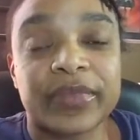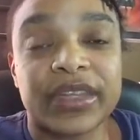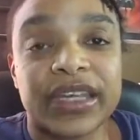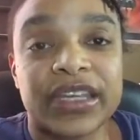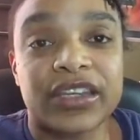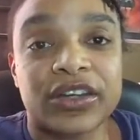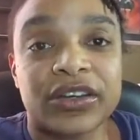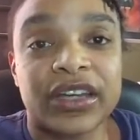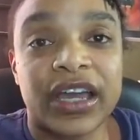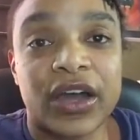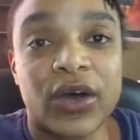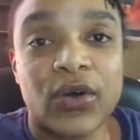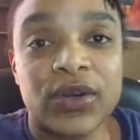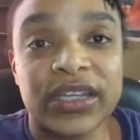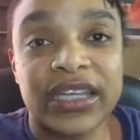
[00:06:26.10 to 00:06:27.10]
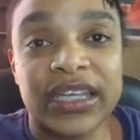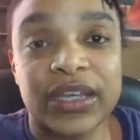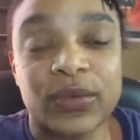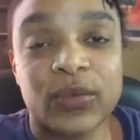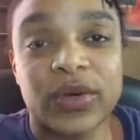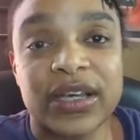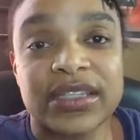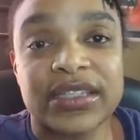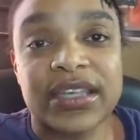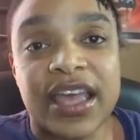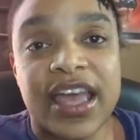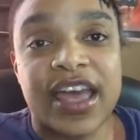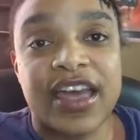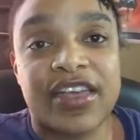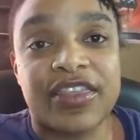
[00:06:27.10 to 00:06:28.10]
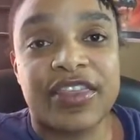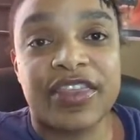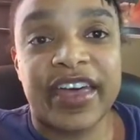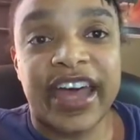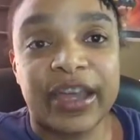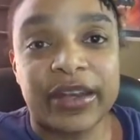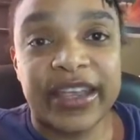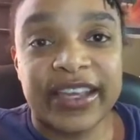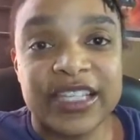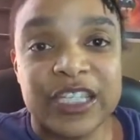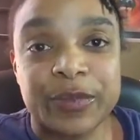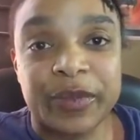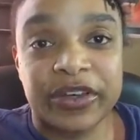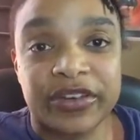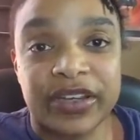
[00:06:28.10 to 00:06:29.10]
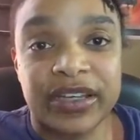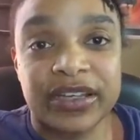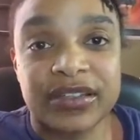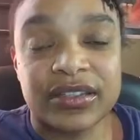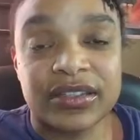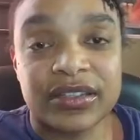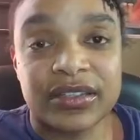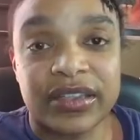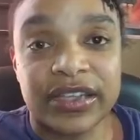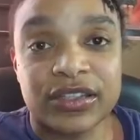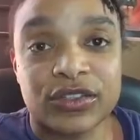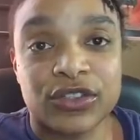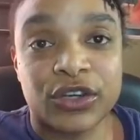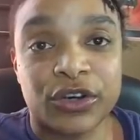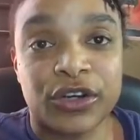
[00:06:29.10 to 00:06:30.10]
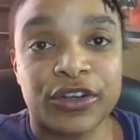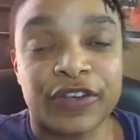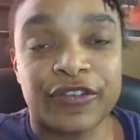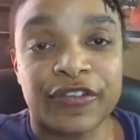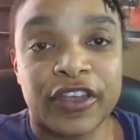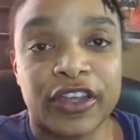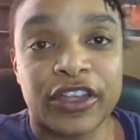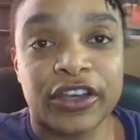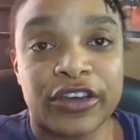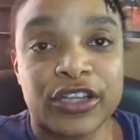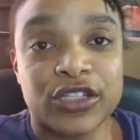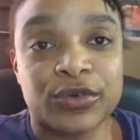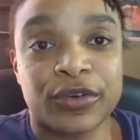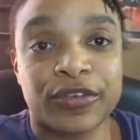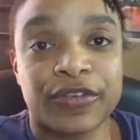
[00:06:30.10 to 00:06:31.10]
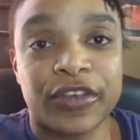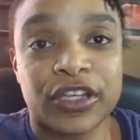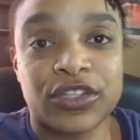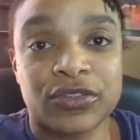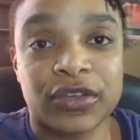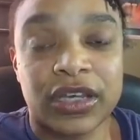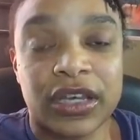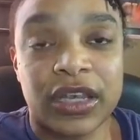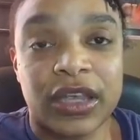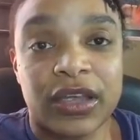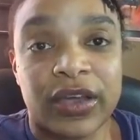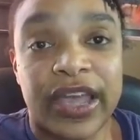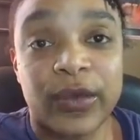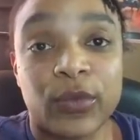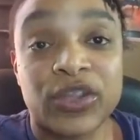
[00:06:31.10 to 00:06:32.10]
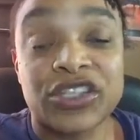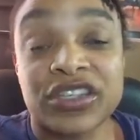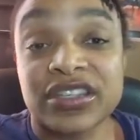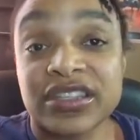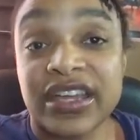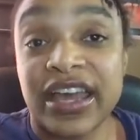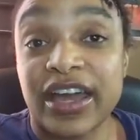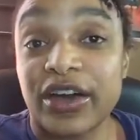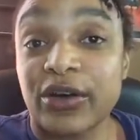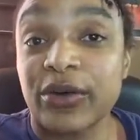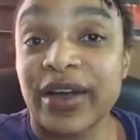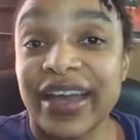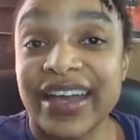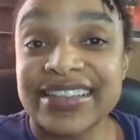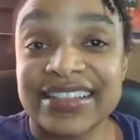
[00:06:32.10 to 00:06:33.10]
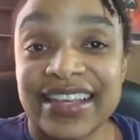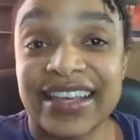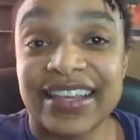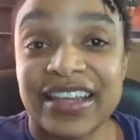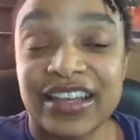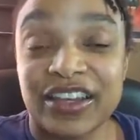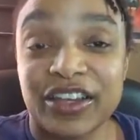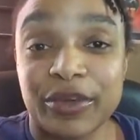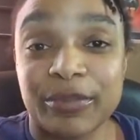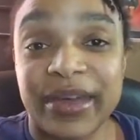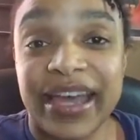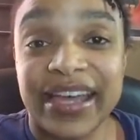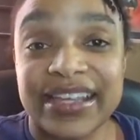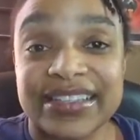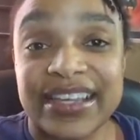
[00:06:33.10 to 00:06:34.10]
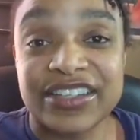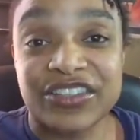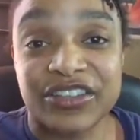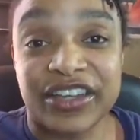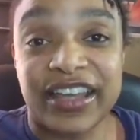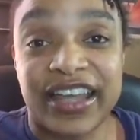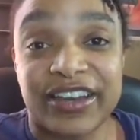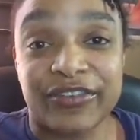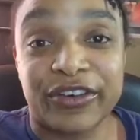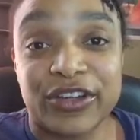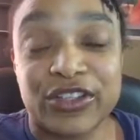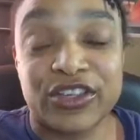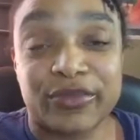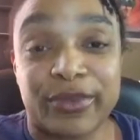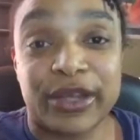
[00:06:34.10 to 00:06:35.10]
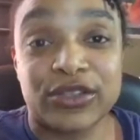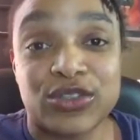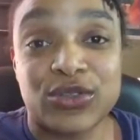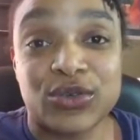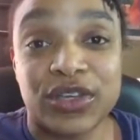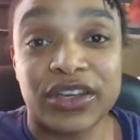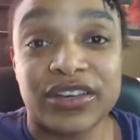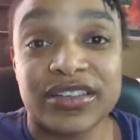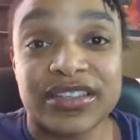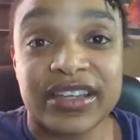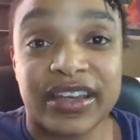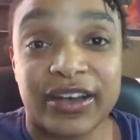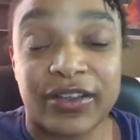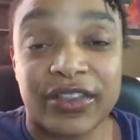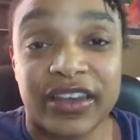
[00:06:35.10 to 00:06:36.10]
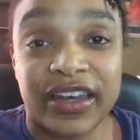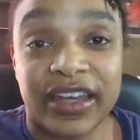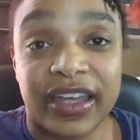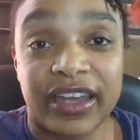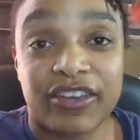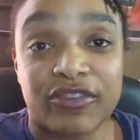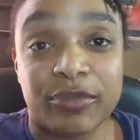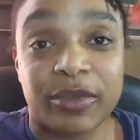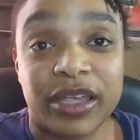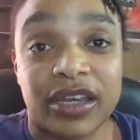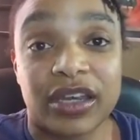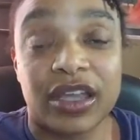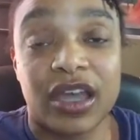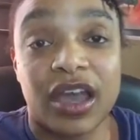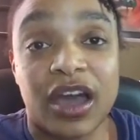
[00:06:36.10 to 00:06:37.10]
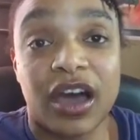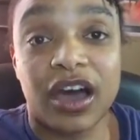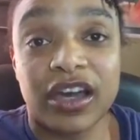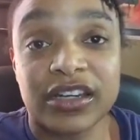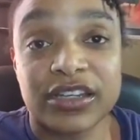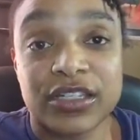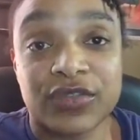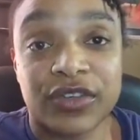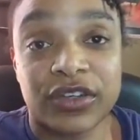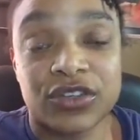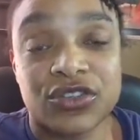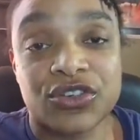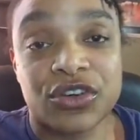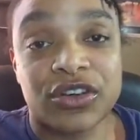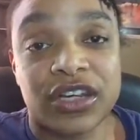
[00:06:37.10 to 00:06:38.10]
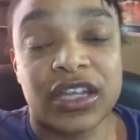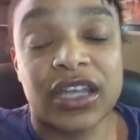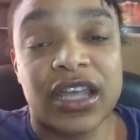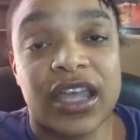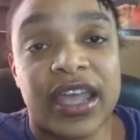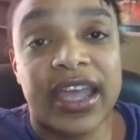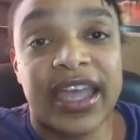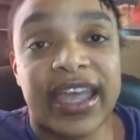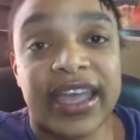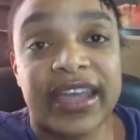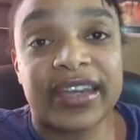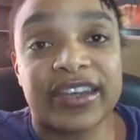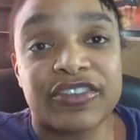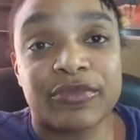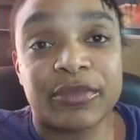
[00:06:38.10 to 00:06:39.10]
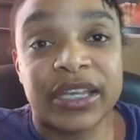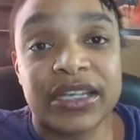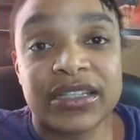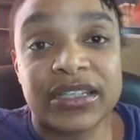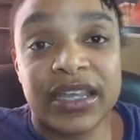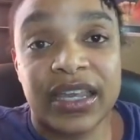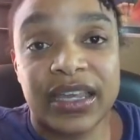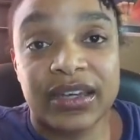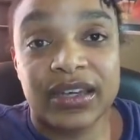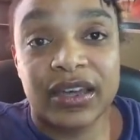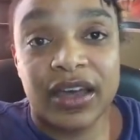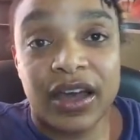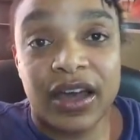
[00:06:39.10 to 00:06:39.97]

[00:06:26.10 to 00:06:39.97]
you know, not only was that experience that's turned a failure into a victory, and which is now, as I look back, is actually an anniversary of about 2 years now that I have been on this fitness journey, and I've maintained